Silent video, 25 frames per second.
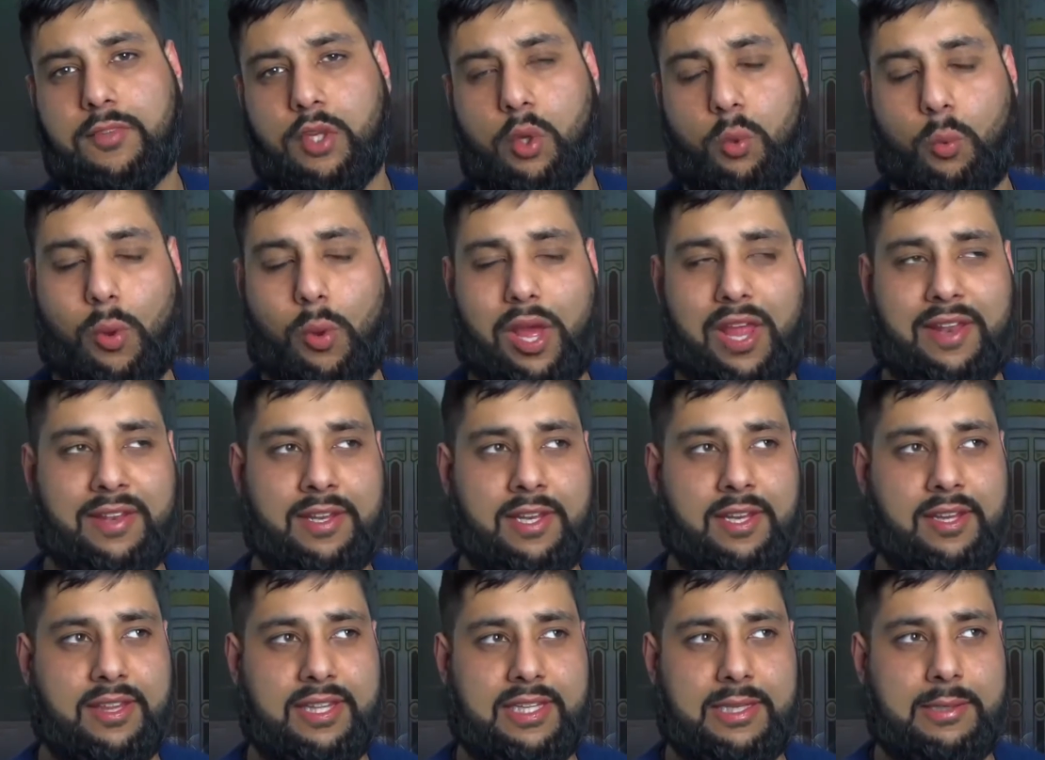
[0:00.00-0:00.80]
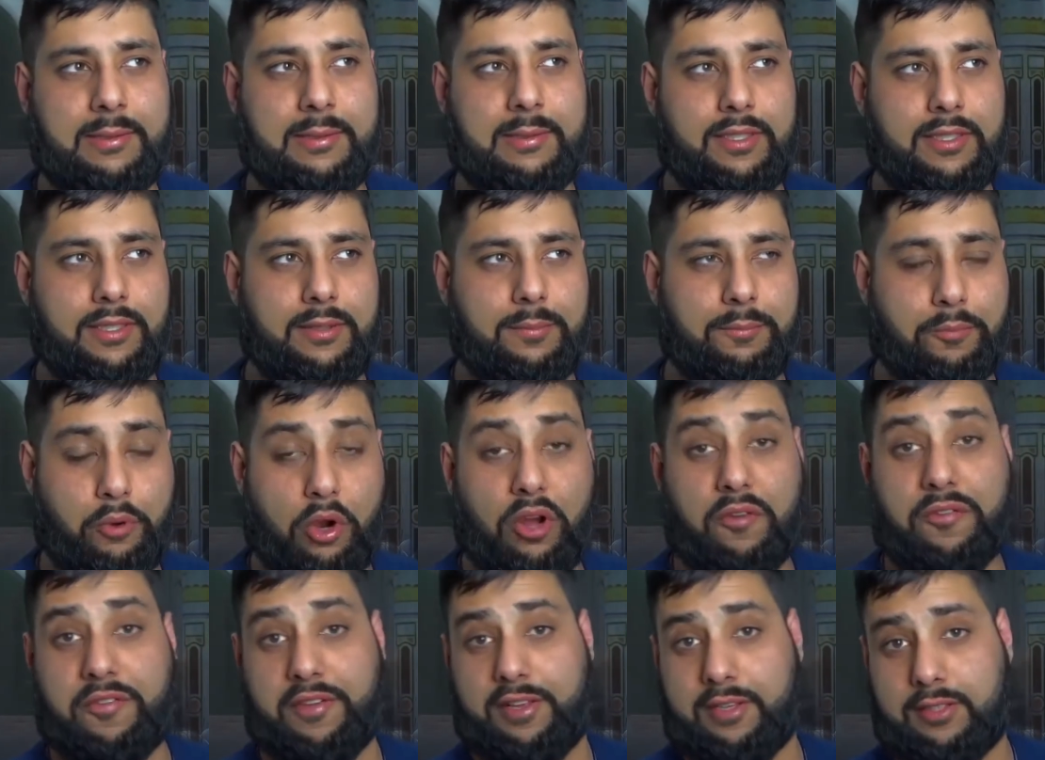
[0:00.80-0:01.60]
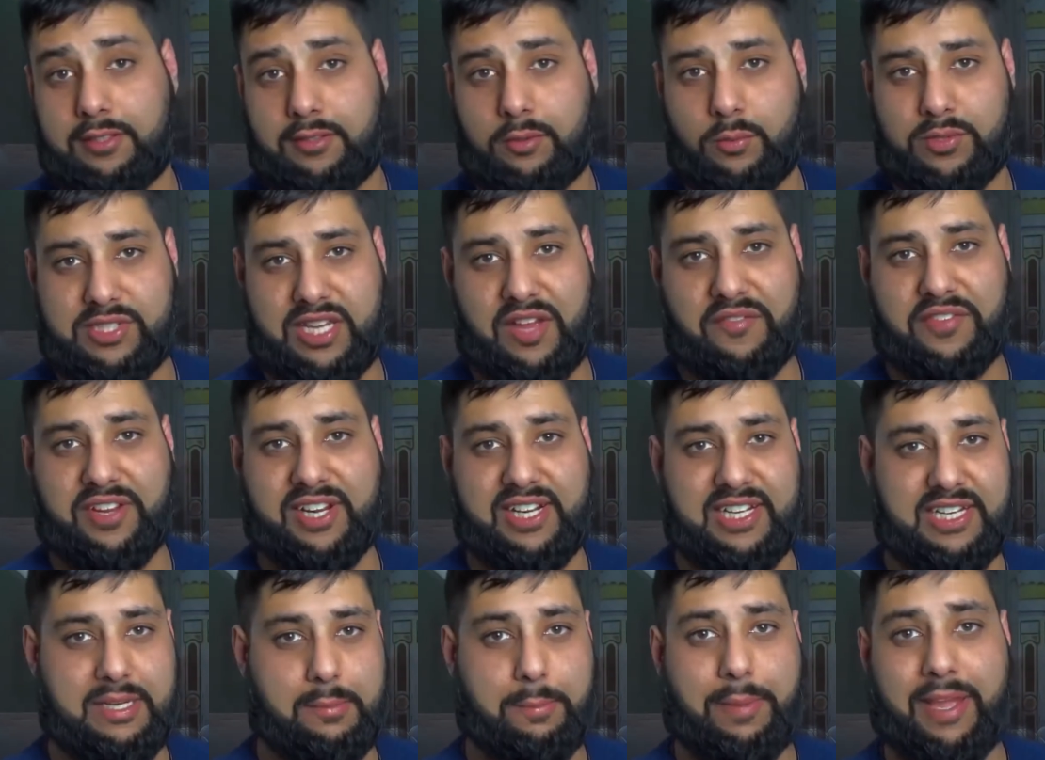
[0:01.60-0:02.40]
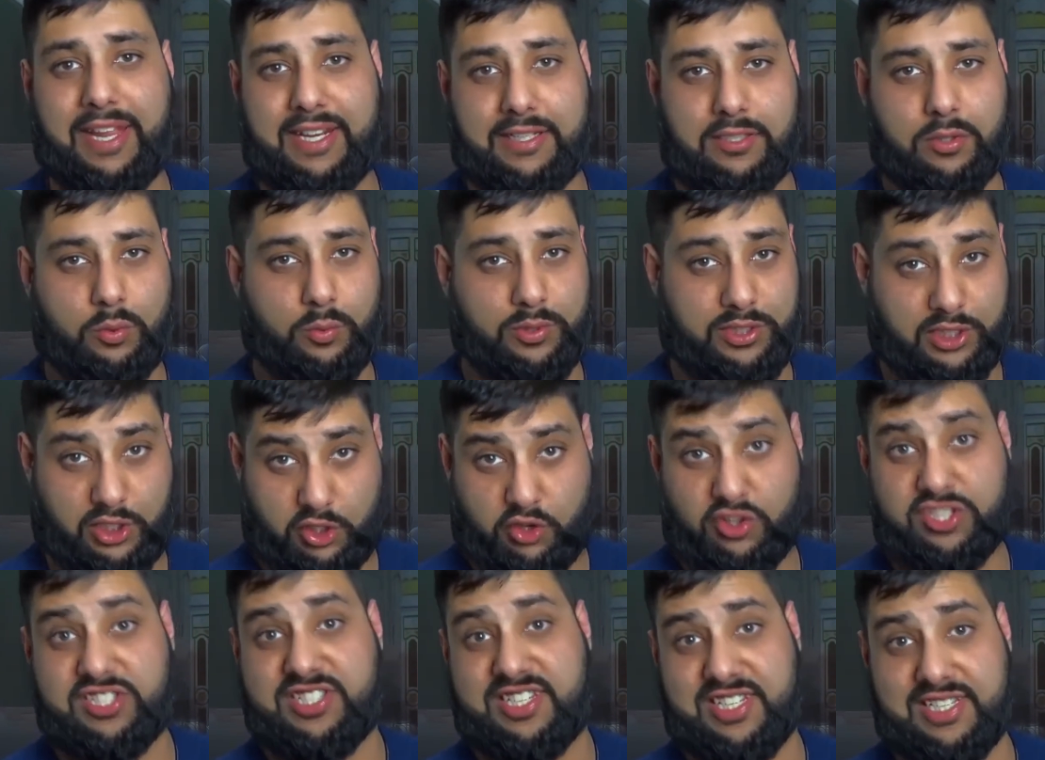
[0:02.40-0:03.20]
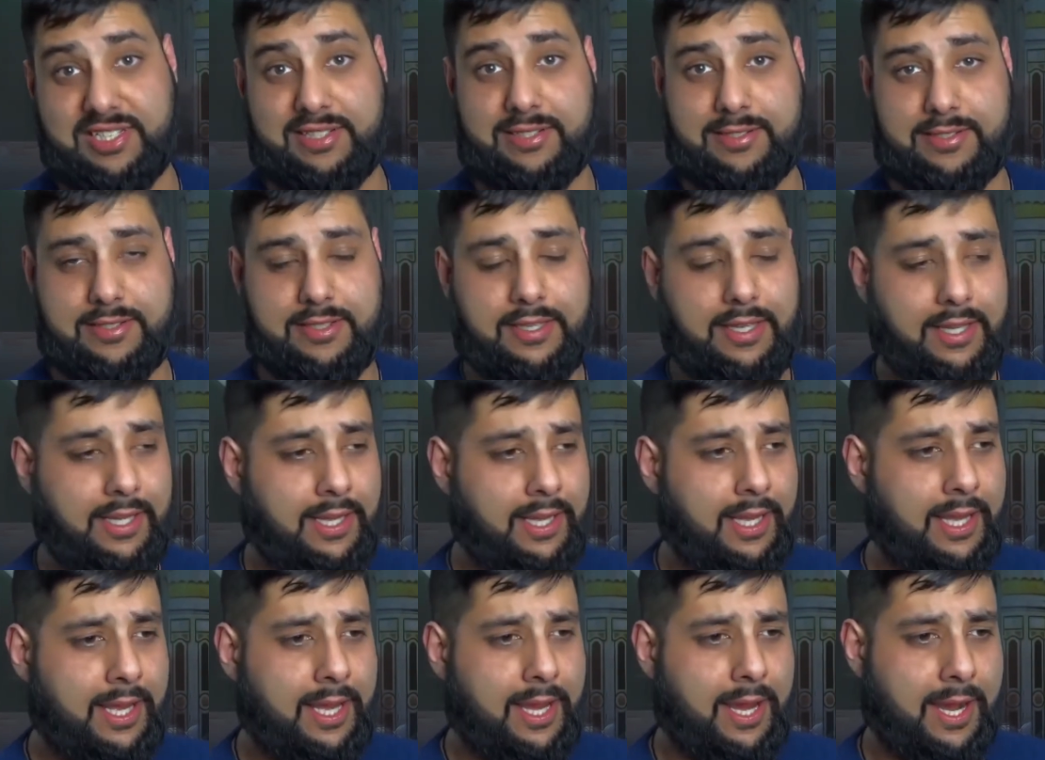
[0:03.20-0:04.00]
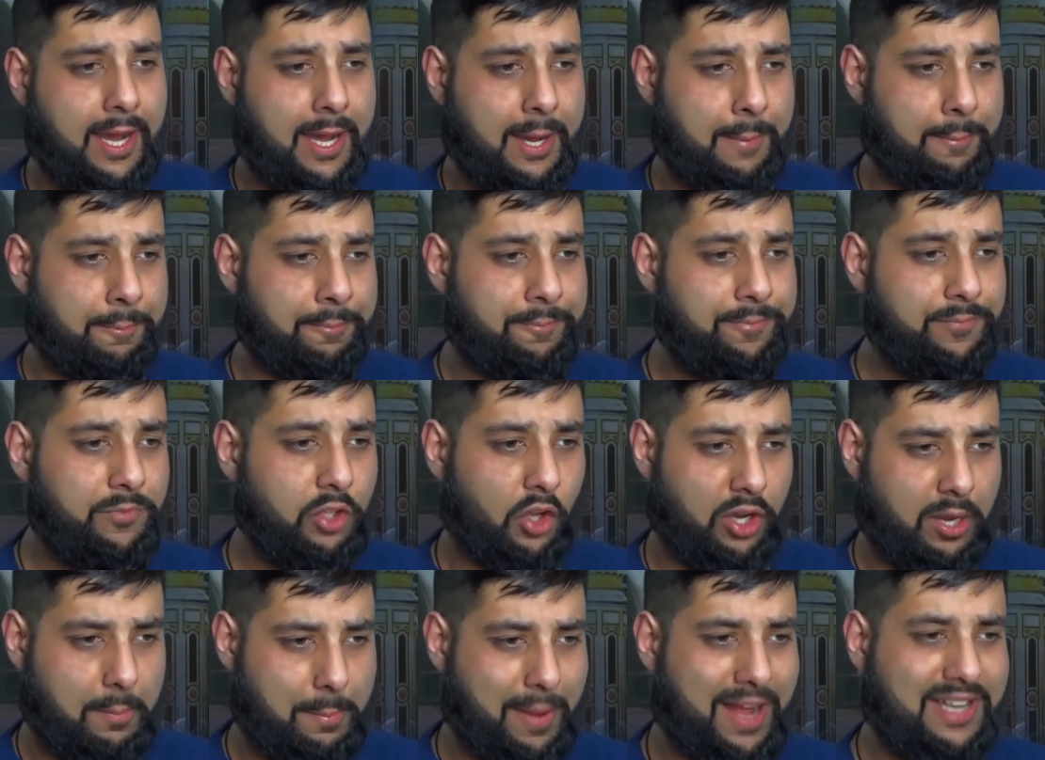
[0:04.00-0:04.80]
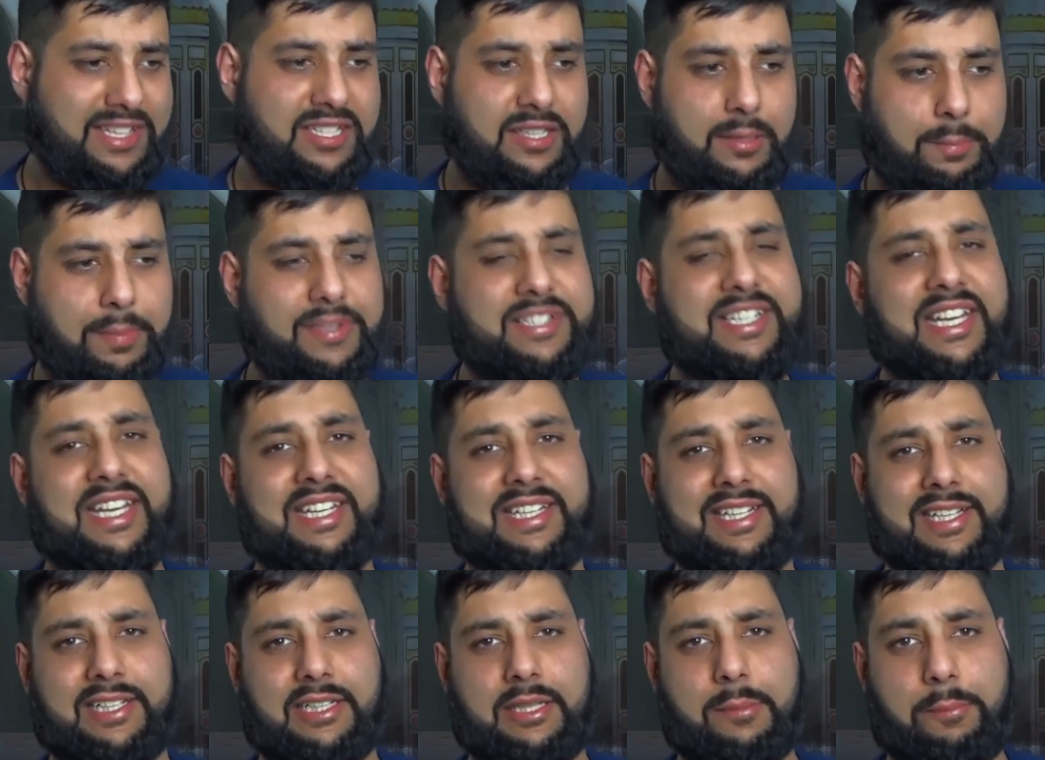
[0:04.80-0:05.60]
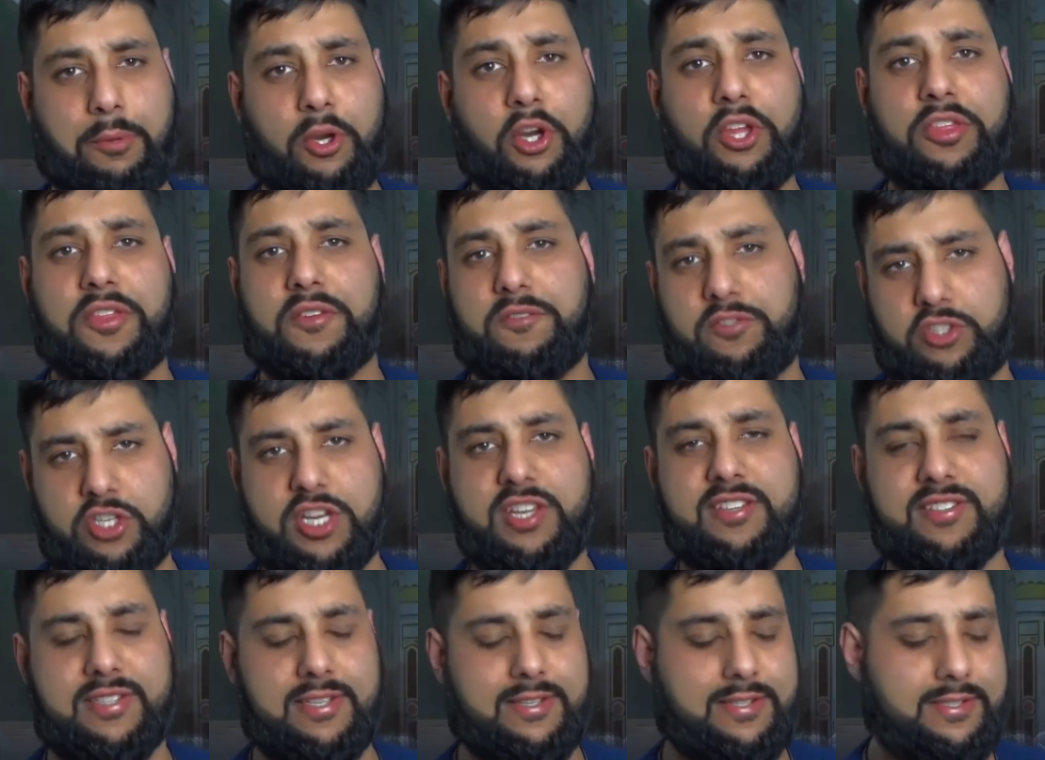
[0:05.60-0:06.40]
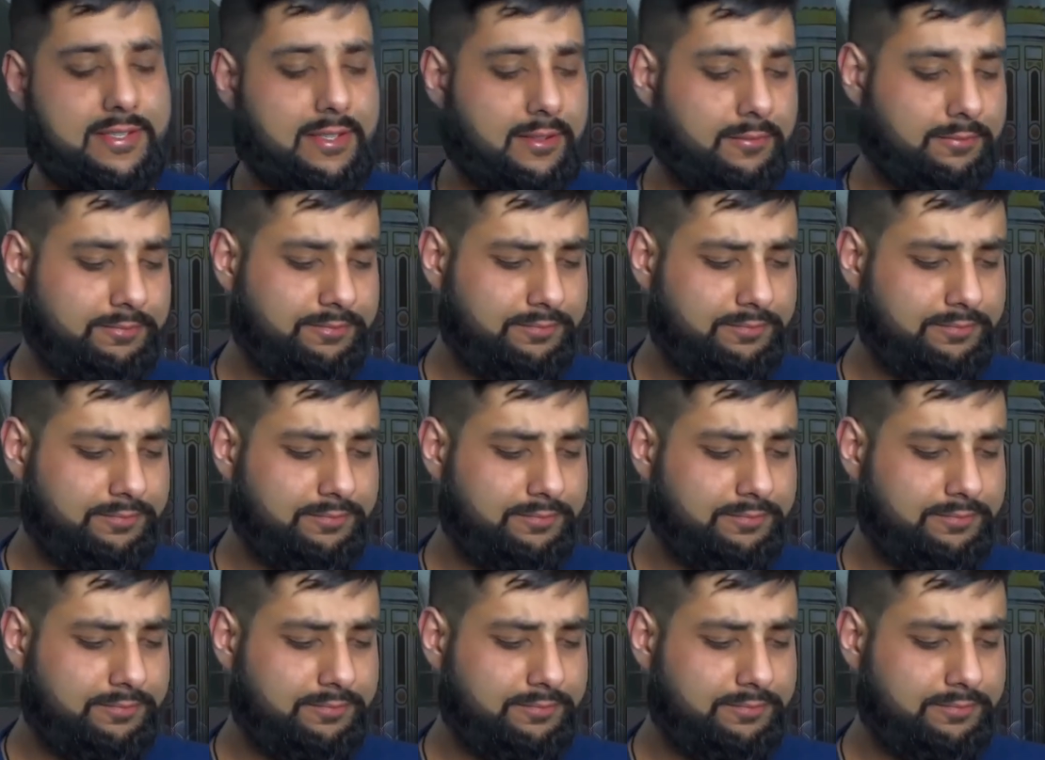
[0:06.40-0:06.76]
when the Prophet was having a debate with the Christians on a matter pertaining the birth of Jesus?